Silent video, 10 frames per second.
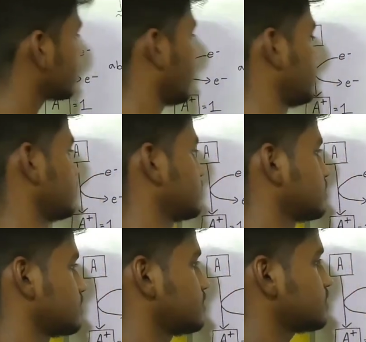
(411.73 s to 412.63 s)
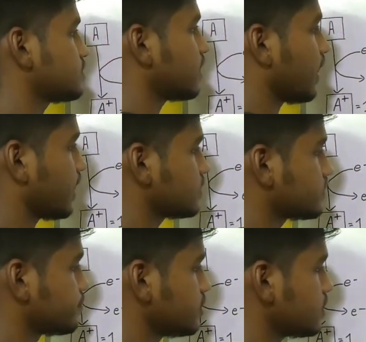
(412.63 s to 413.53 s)
lines. This is the
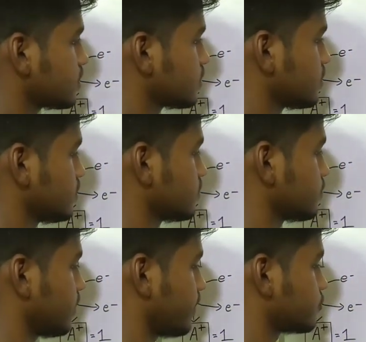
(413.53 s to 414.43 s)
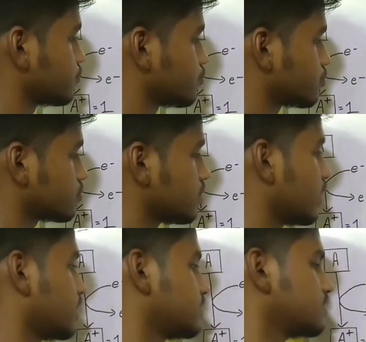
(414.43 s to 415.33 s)
highest peak among 4
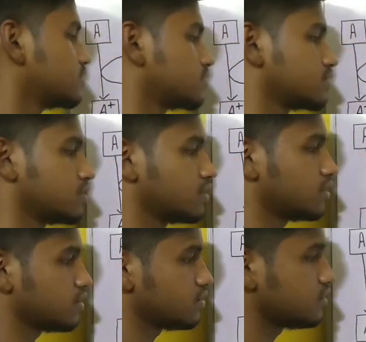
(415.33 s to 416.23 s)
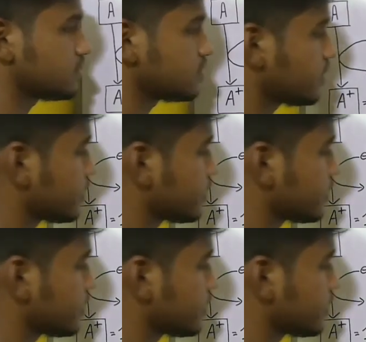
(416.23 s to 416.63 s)
lines. This is the